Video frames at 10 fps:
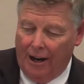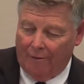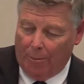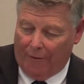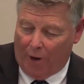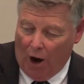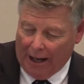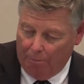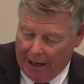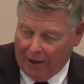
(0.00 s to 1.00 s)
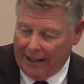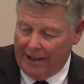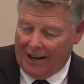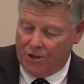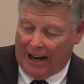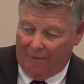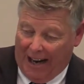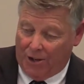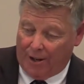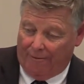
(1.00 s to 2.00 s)
from a falling building, not
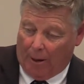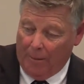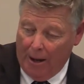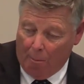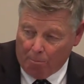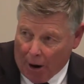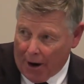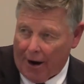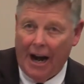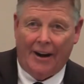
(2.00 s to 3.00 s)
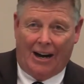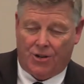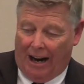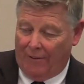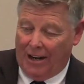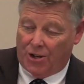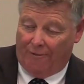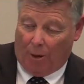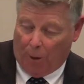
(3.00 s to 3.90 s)
salvation from murder, not salvation from